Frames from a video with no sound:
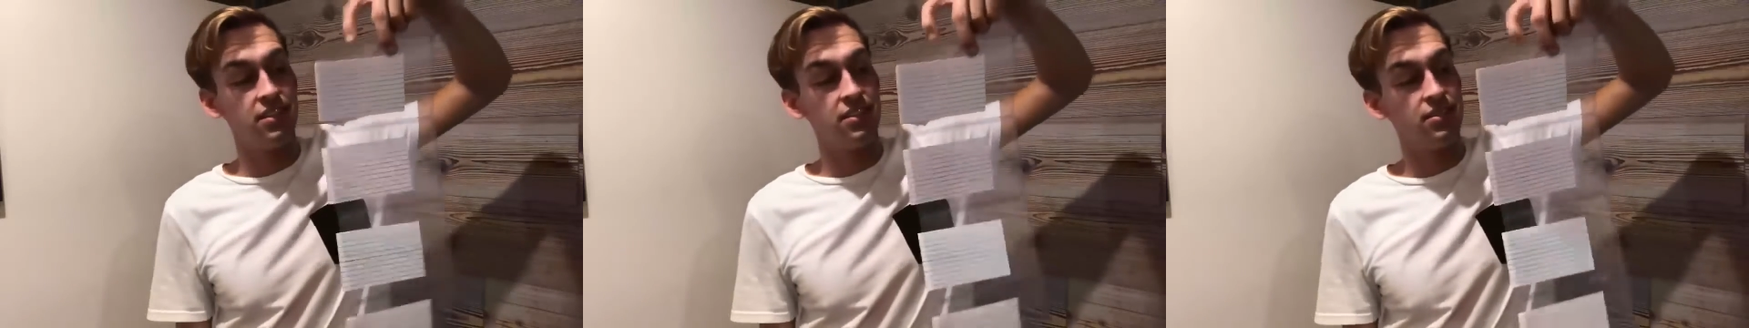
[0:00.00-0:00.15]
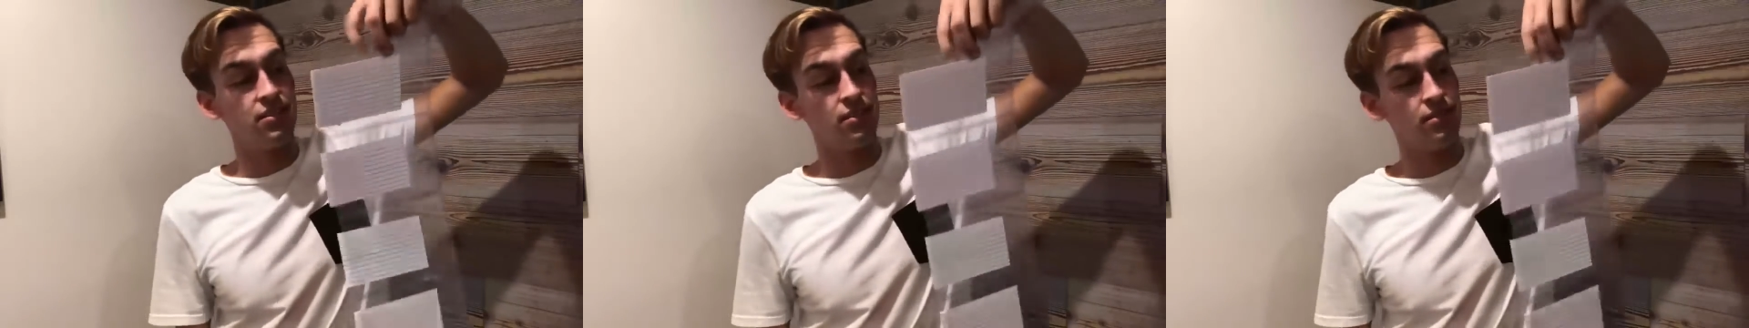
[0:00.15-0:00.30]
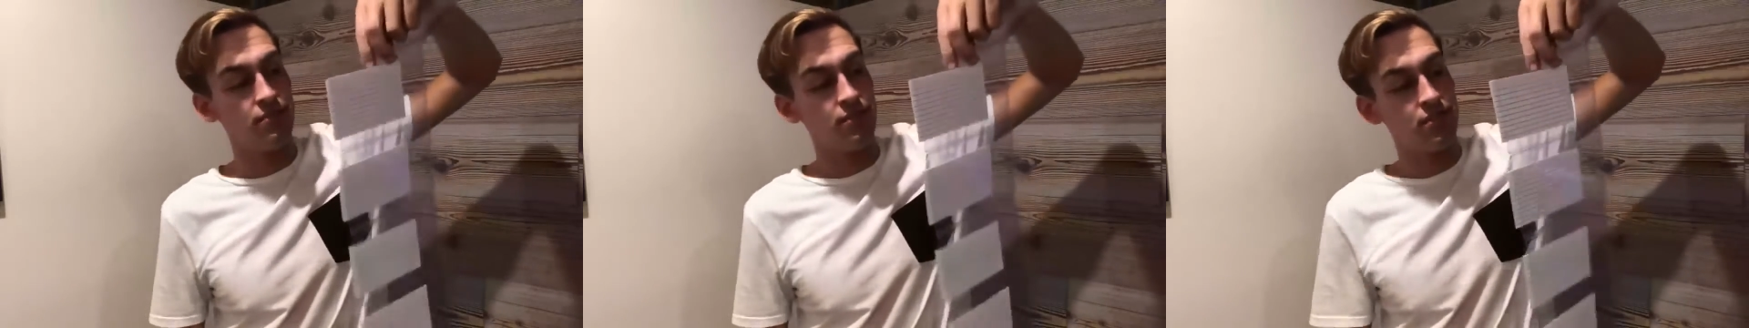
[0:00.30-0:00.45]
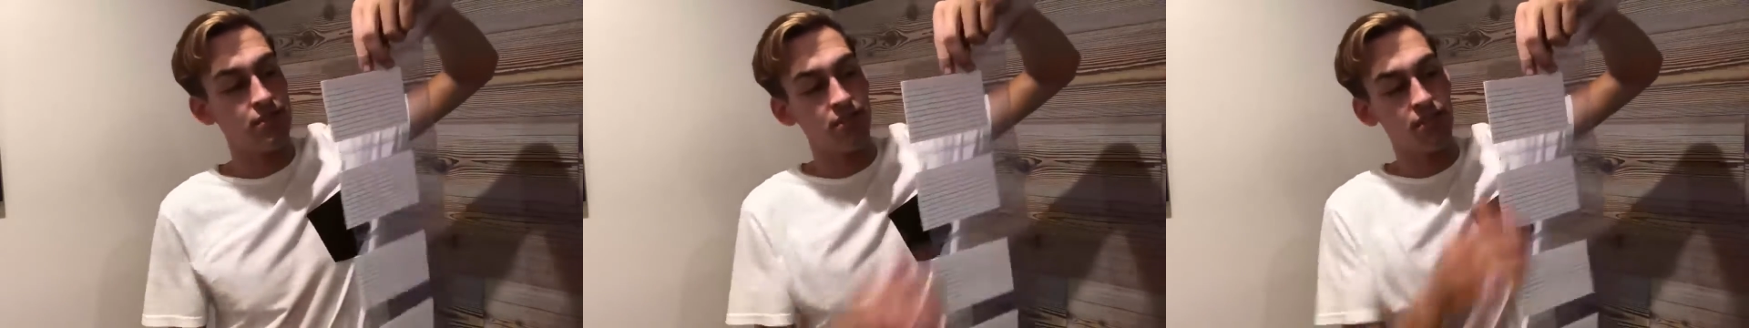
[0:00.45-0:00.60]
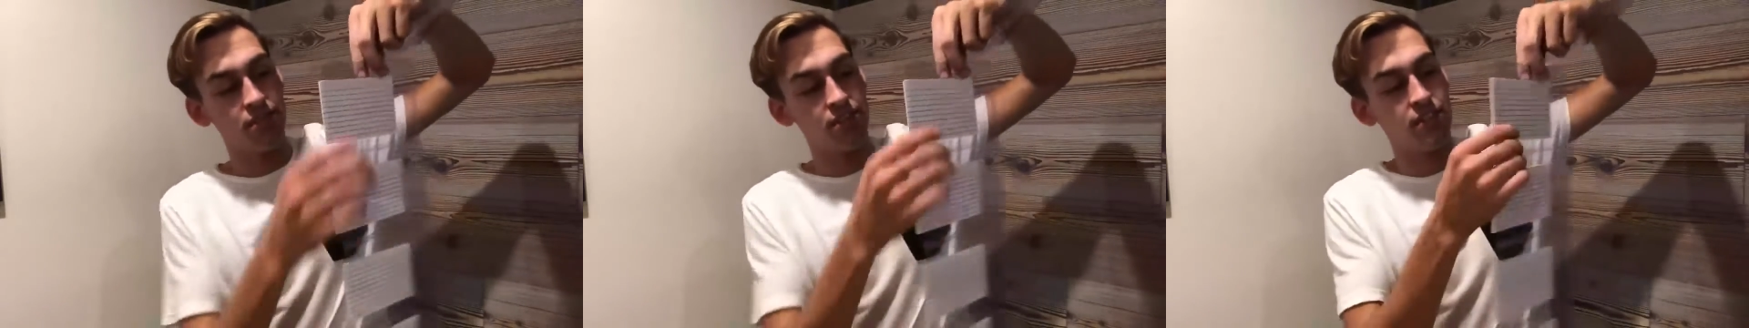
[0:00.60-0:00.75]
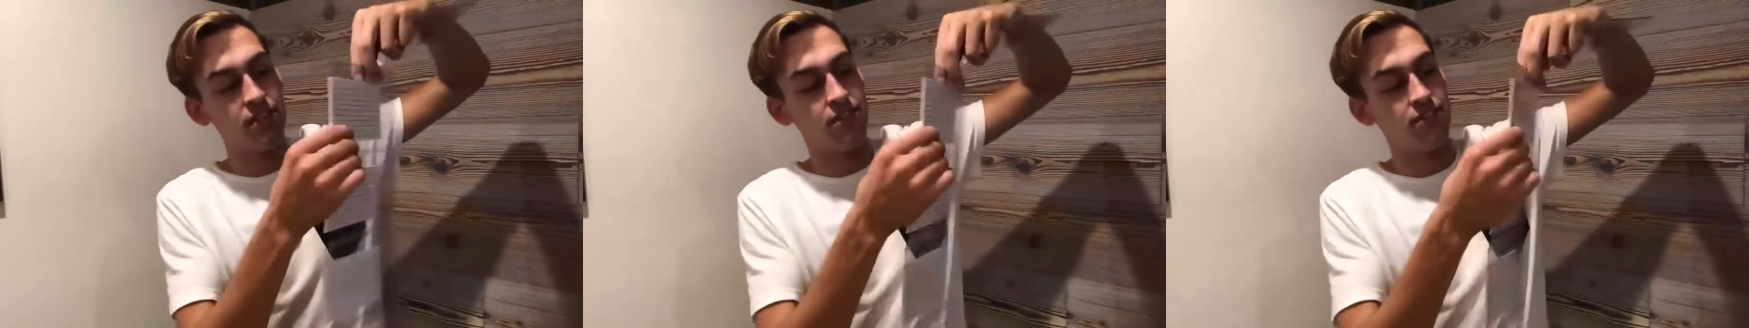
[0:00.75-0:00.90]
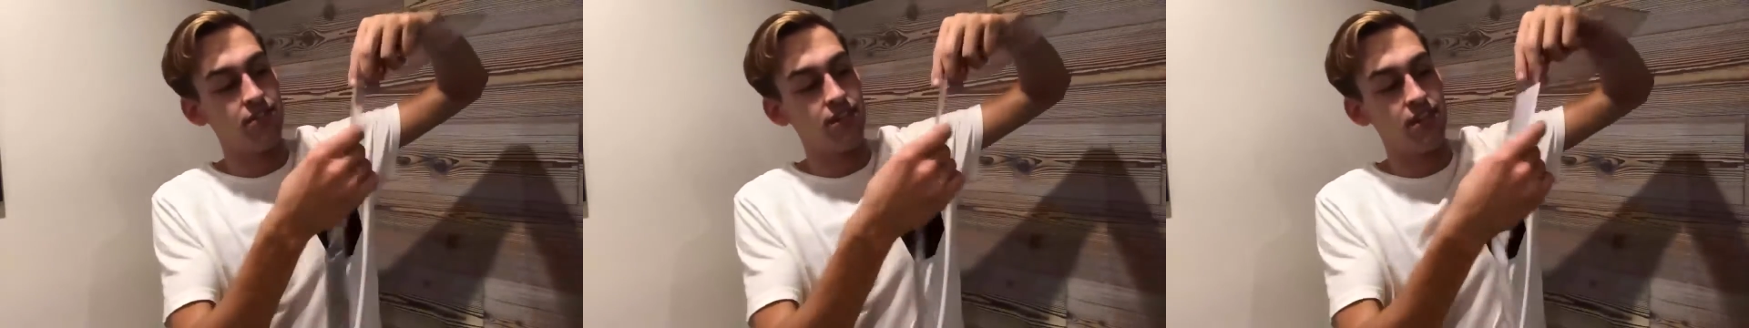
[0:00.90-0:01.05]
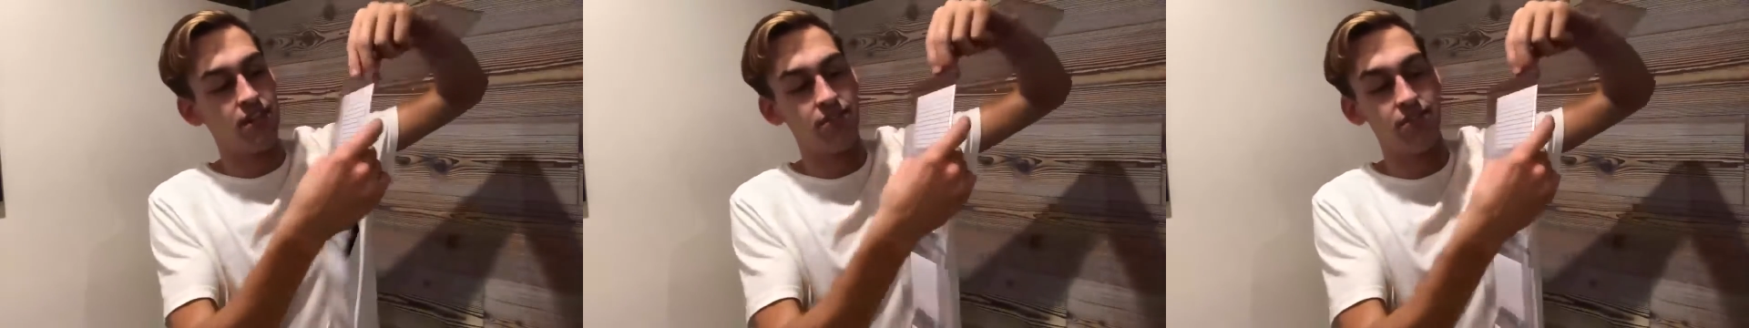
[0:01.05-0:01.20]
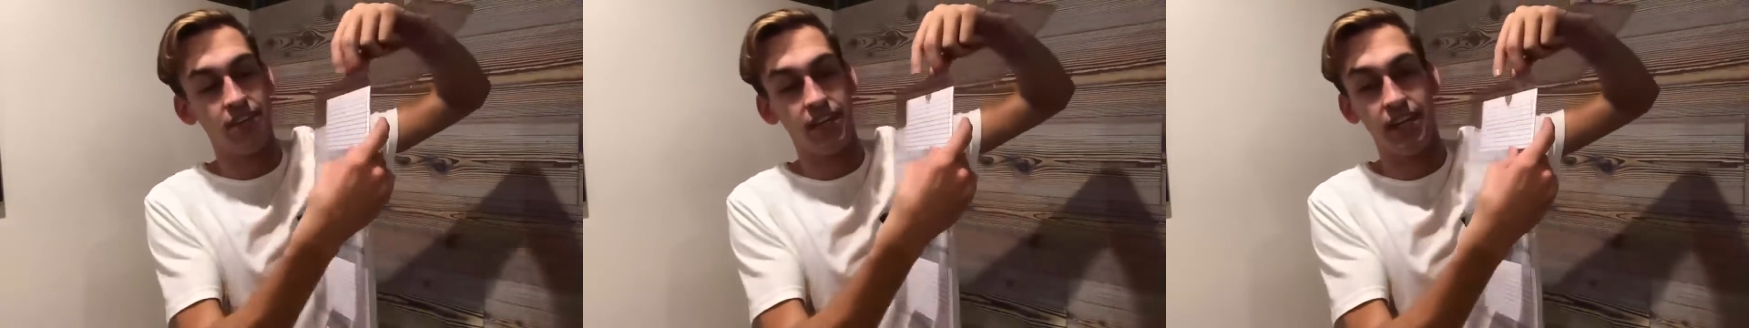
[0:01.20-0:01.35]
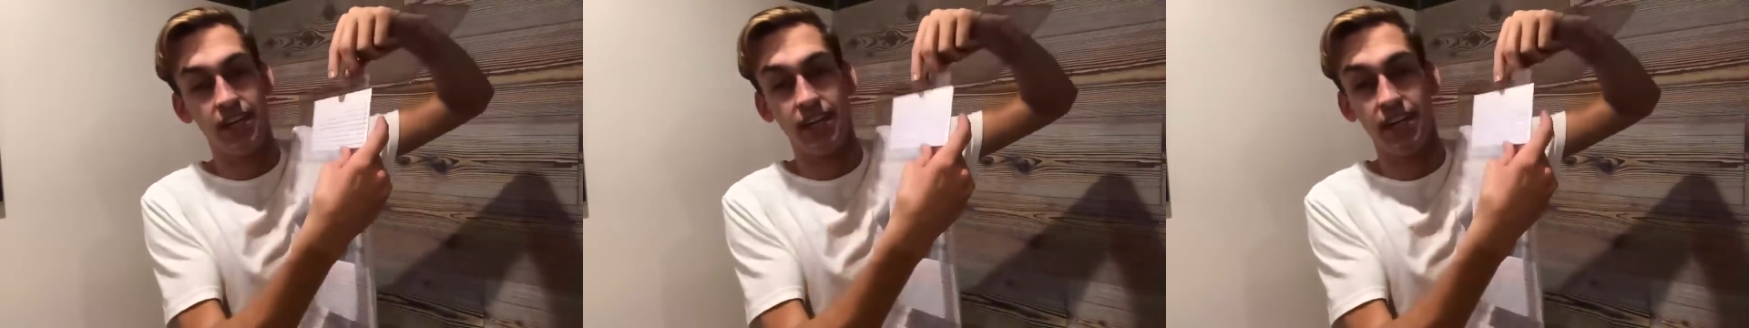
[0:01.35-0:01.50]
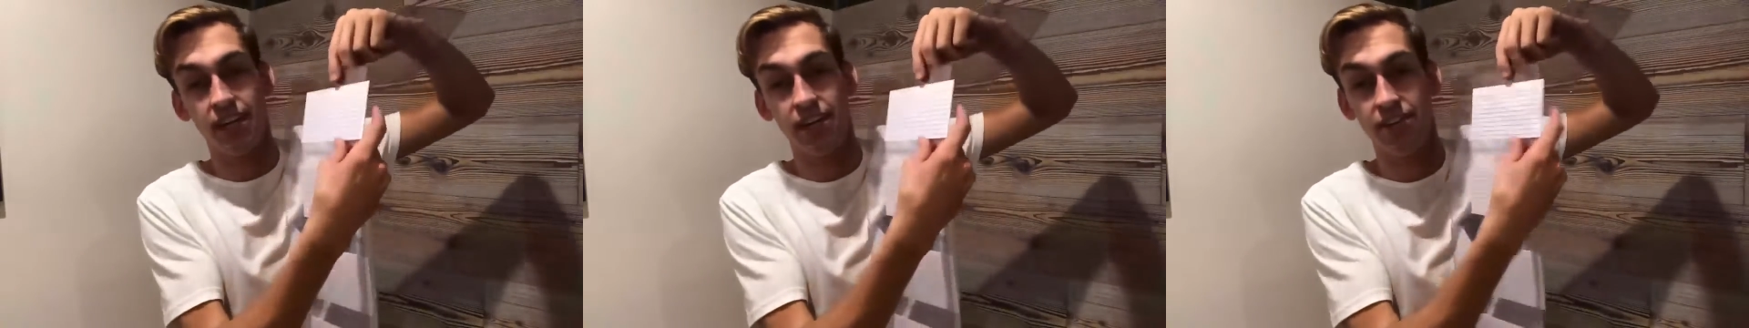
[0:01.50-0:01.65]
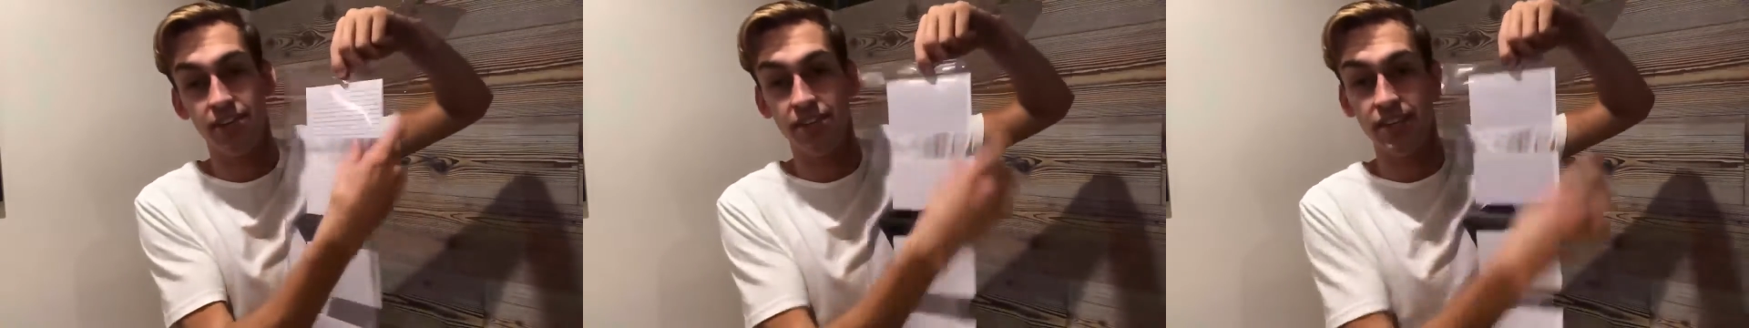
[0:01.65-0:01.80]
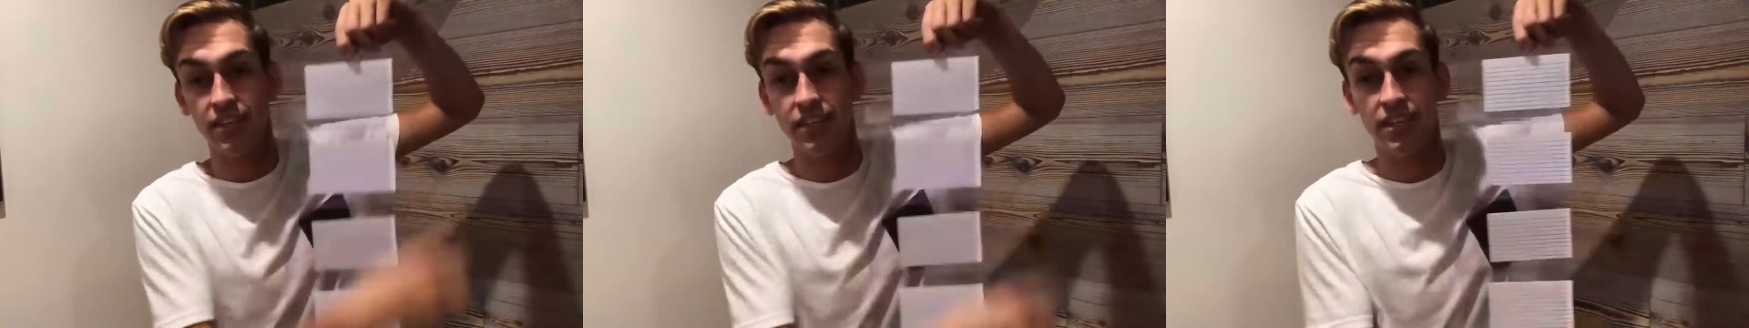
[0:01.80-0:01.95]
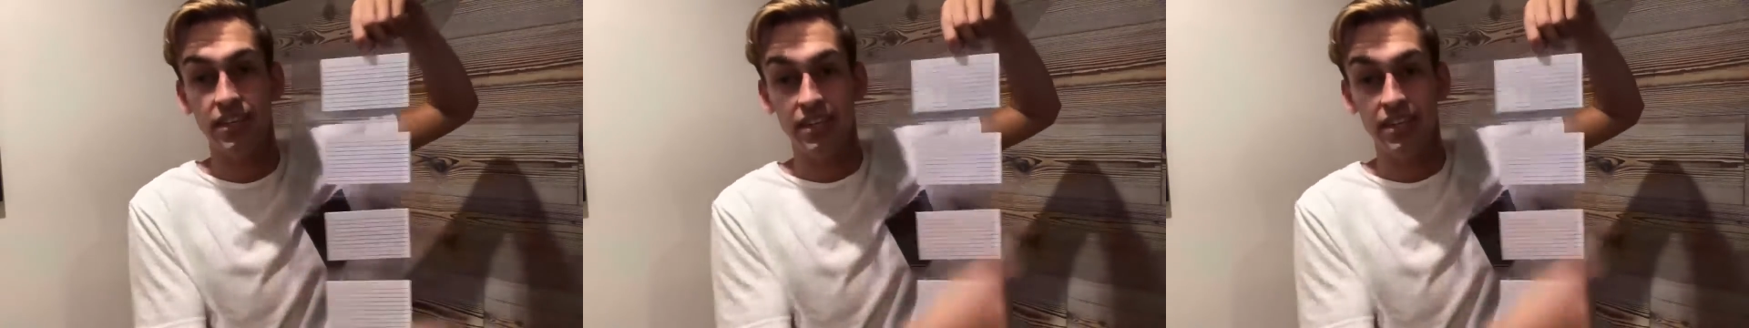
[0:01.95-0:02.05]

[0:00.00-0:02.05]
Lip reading: So if you turned it around right now,